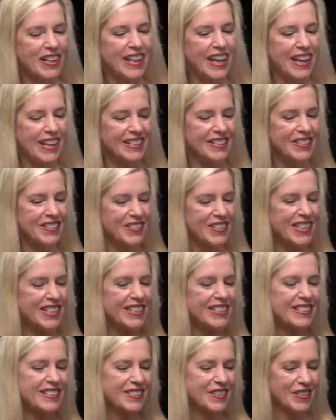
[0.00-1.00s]
they to
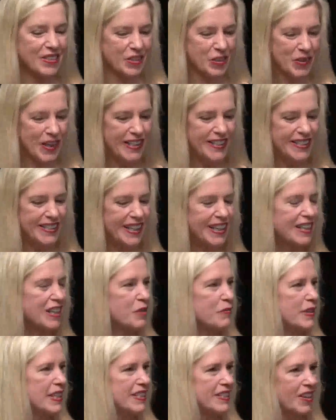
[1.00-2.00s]
these U.S. tech
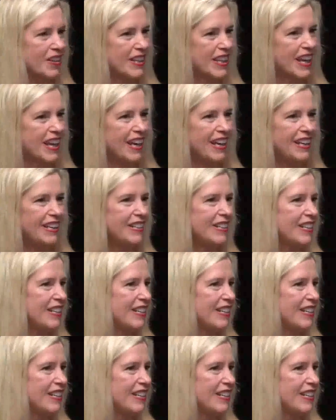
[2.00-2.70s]
companies? Are they